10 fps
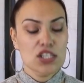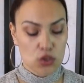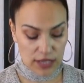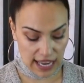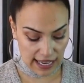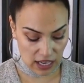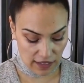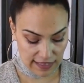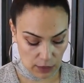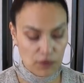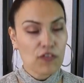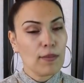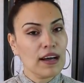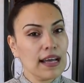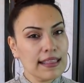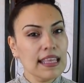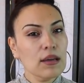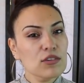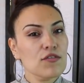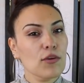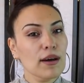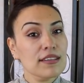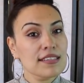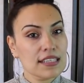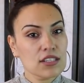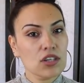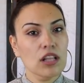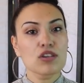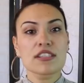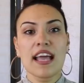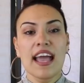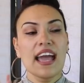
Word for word: So yeah, I got that one for about, I think it was for about six dollars.